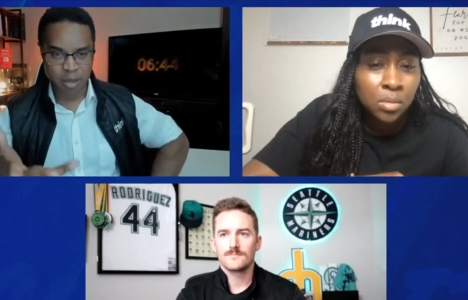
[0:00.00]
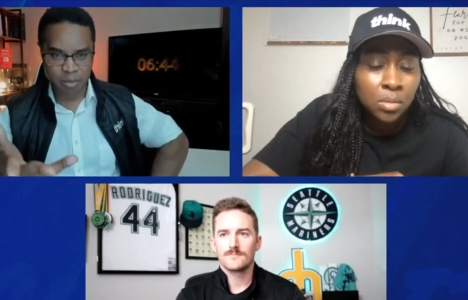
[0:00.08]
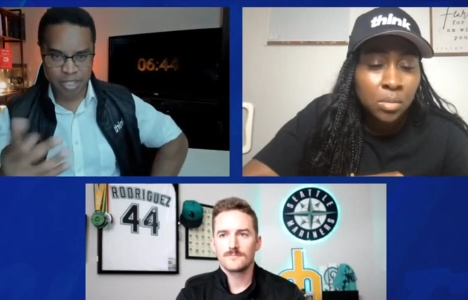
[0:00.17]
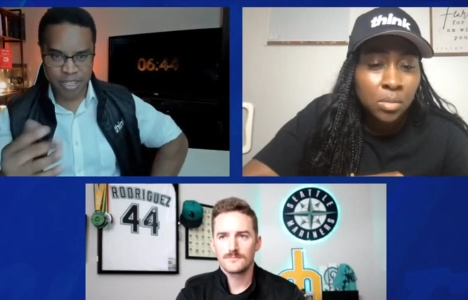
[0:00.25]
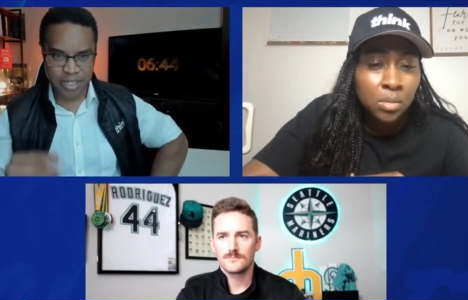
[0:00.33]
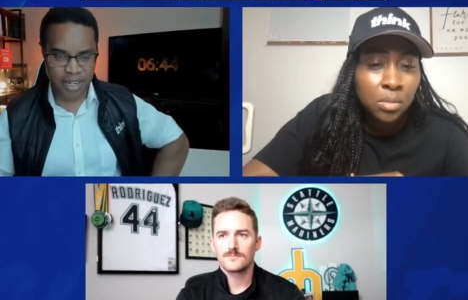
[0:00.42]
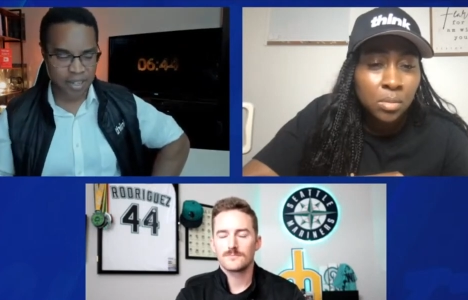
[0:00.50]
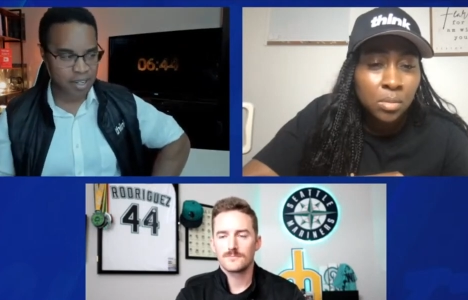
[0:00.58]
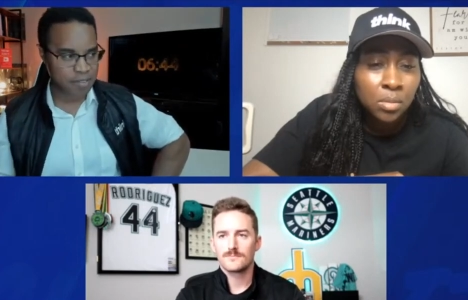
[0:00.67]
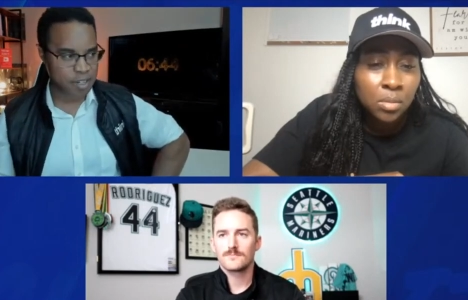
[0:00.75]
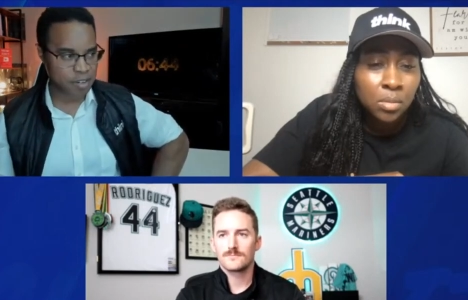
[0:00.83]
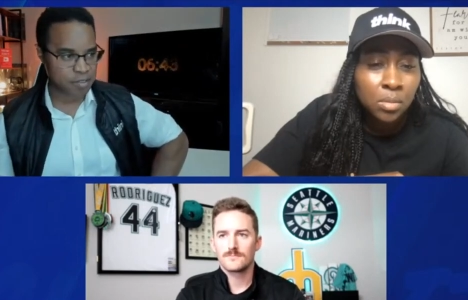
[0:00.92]
Speaker 1: But Della, I'd
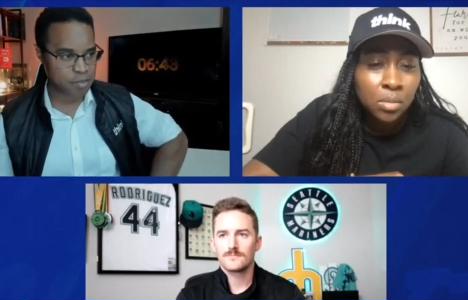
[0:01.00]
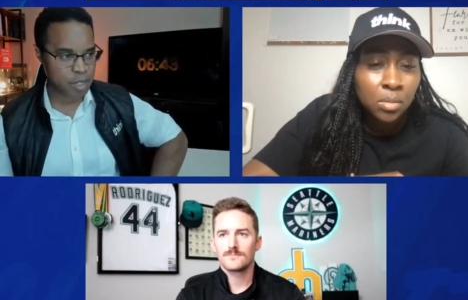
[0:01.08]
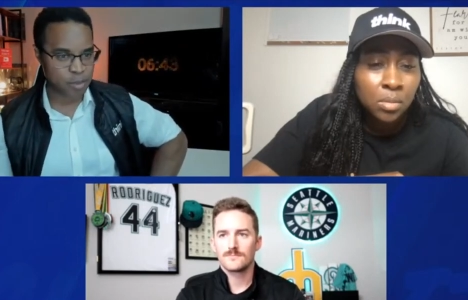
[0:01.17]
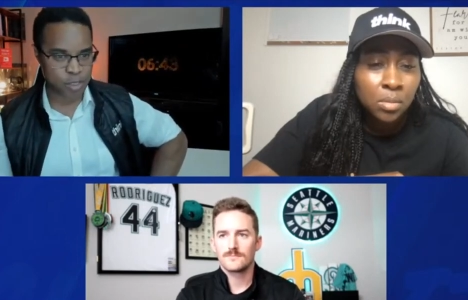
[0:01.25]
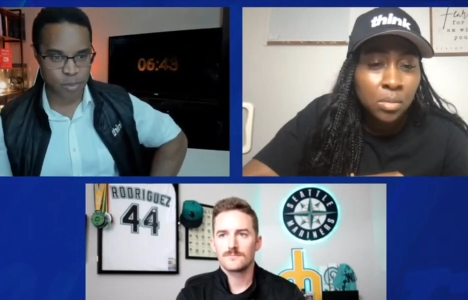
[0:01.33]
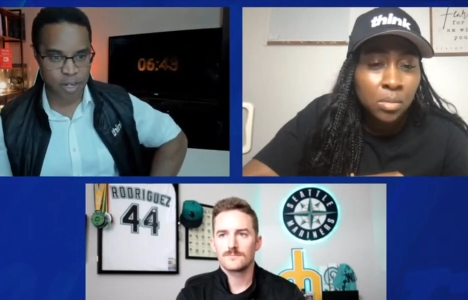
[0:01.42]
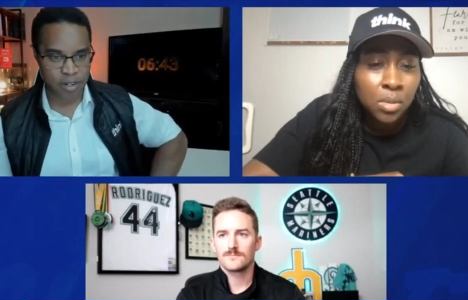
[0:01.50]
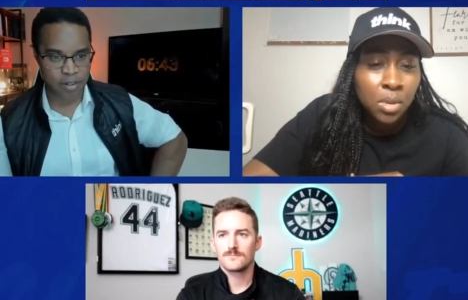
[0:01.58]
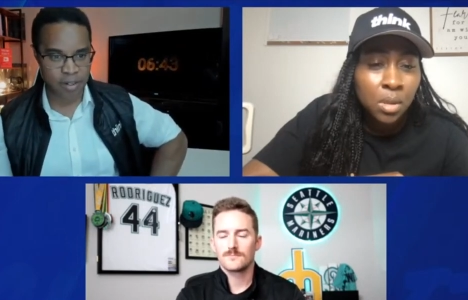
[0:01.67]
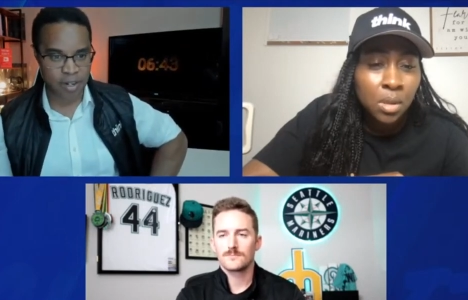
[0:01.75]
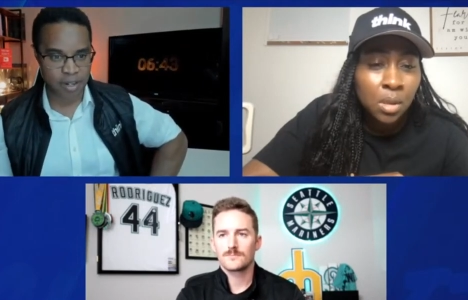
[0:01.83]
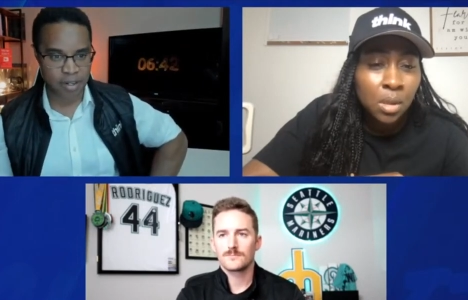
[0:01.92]
love to hear from you as
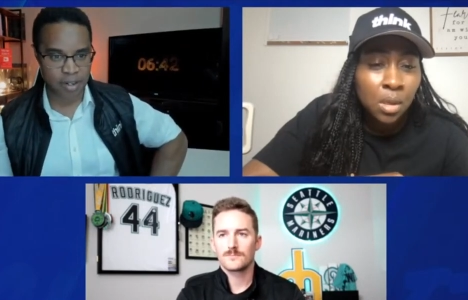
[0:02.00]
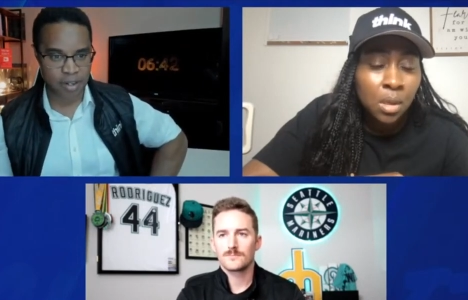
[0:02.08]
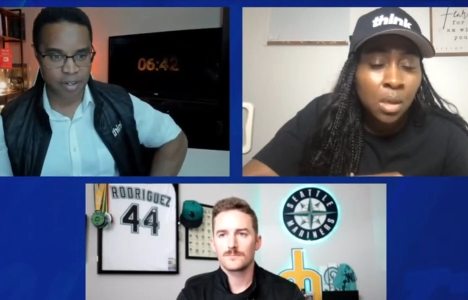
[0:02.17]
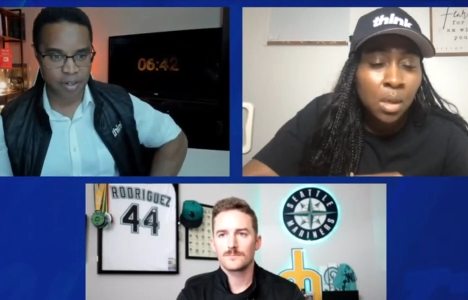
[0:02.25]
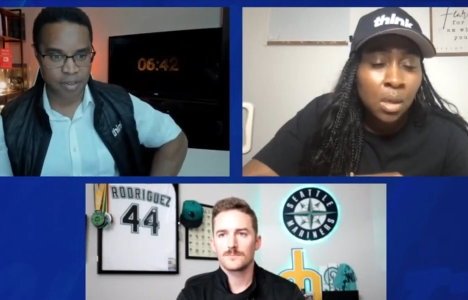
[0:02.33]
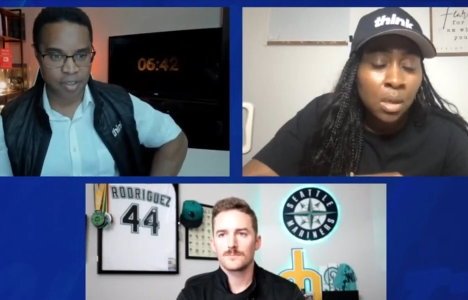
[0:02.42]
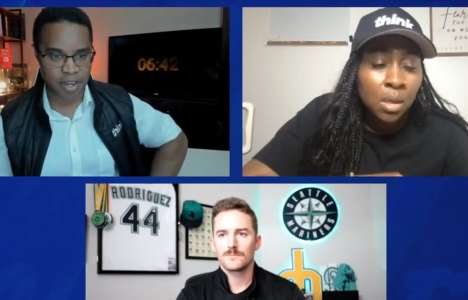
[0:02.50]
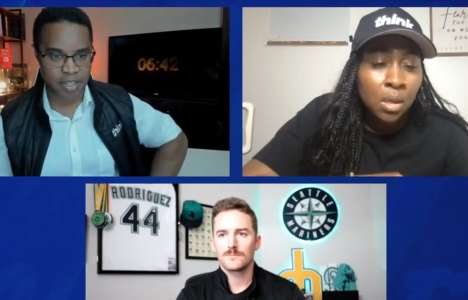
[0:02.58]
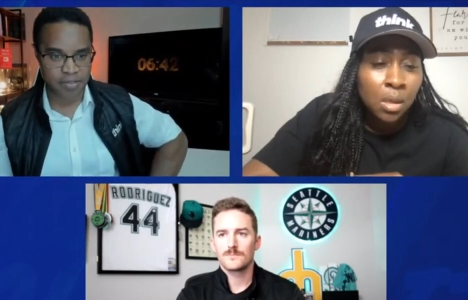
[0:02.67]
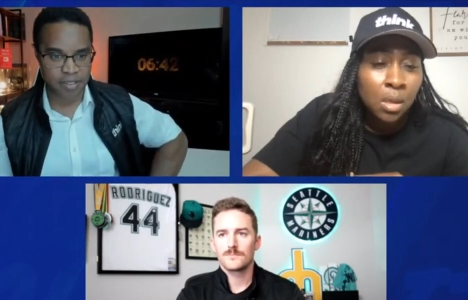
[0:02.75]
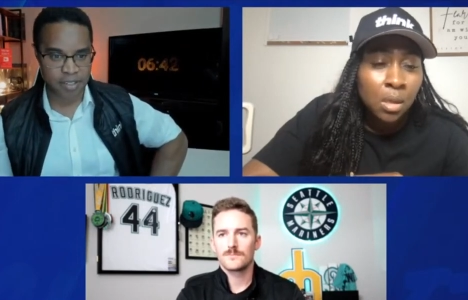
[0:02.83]
well on on your thoughts for